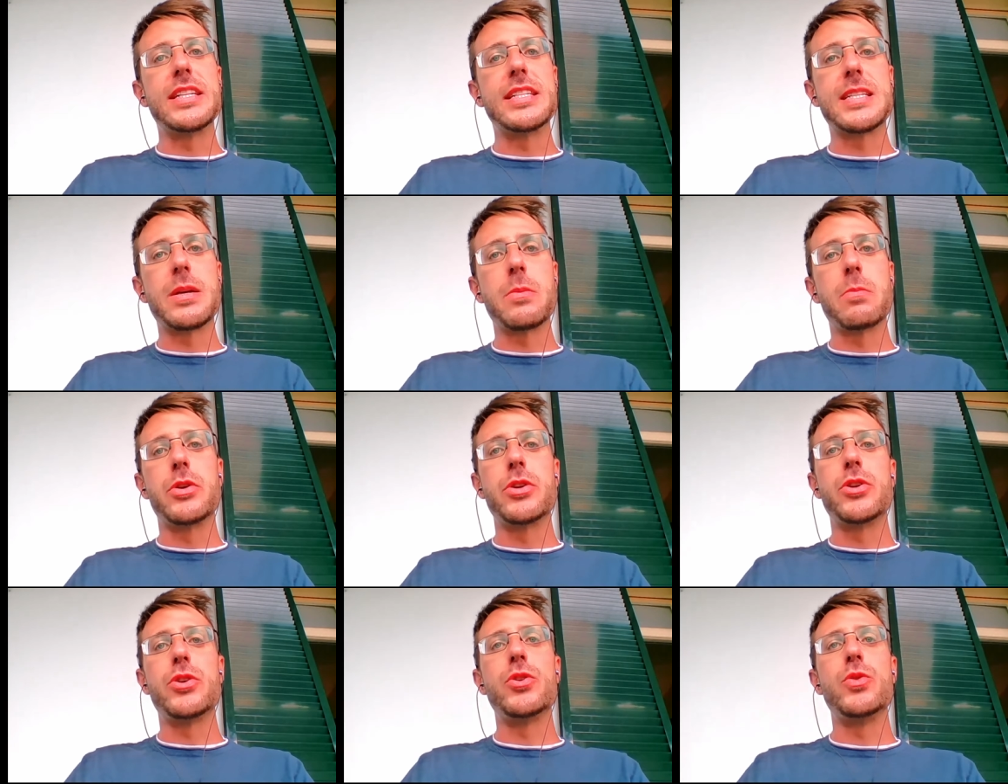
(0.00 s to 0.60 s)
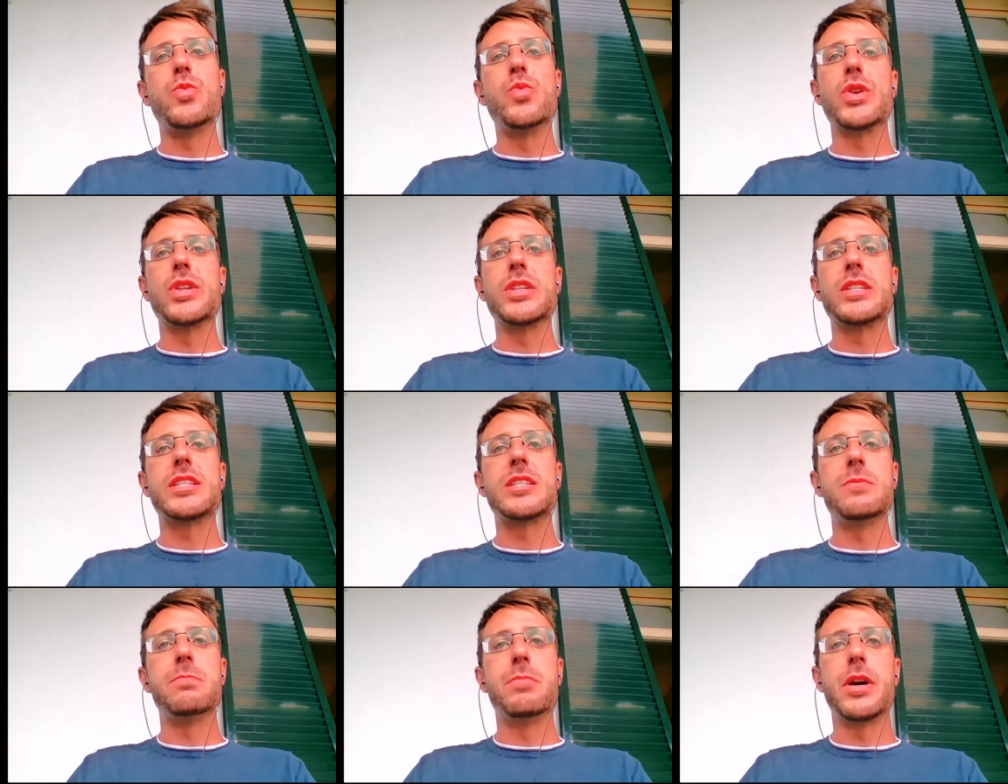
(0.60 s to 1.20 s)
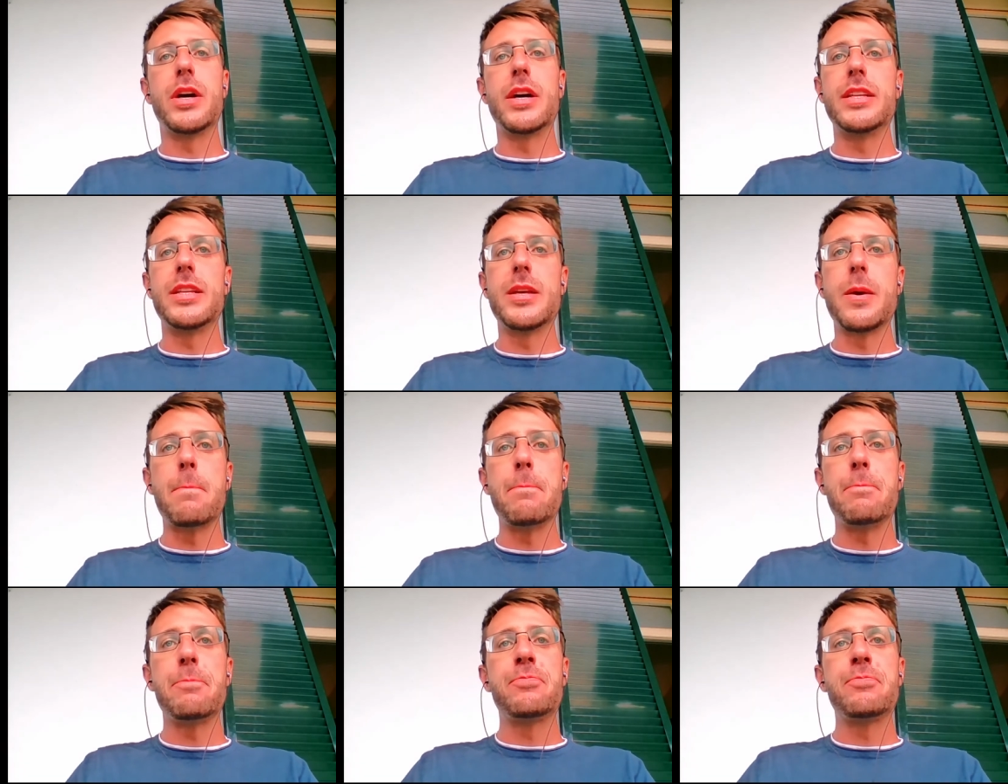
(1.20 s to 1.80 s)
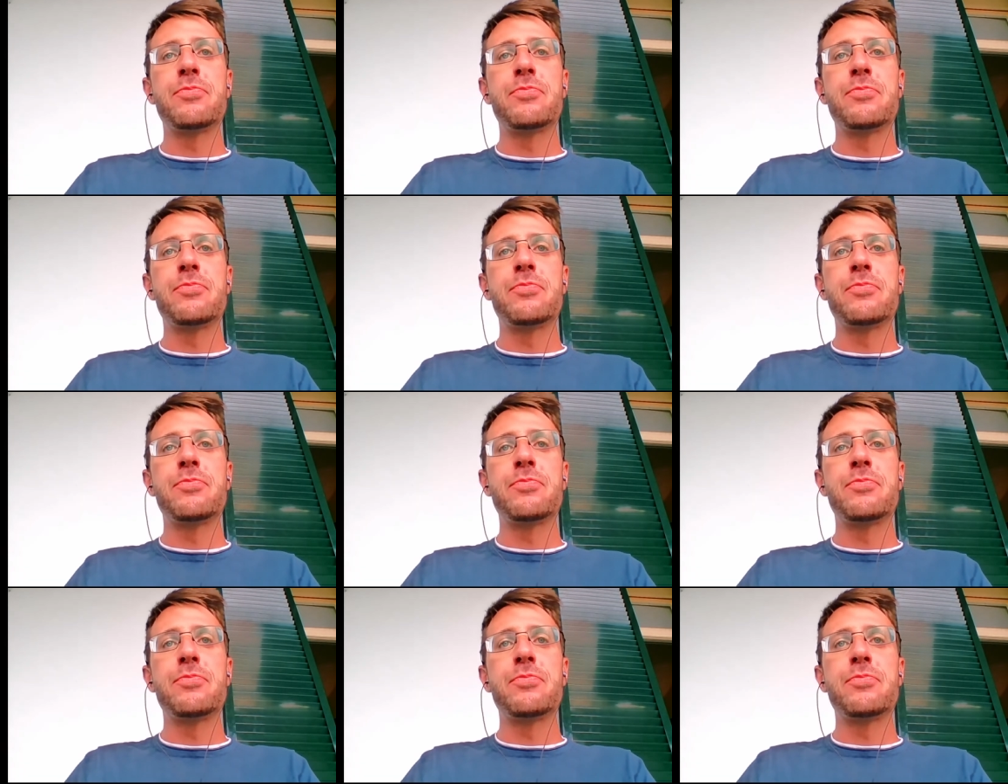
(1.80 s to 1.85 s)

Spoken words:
find someone who wants to buy them.